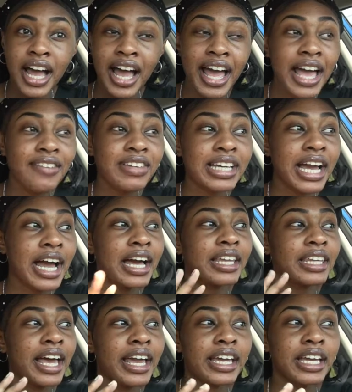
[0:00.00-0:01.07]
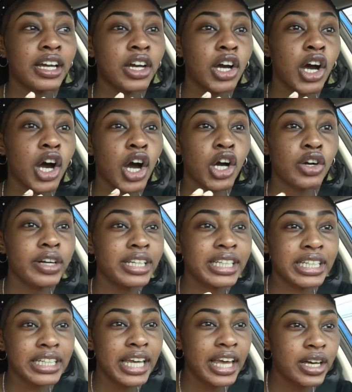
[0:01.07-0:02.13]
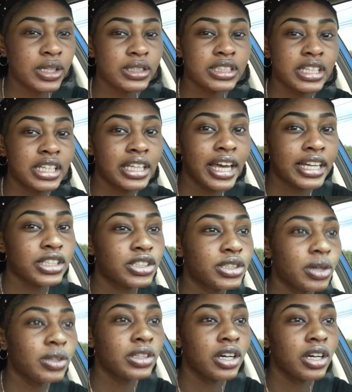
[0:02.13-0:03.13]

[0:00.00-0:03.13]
I haven't got like acrylic nails in like so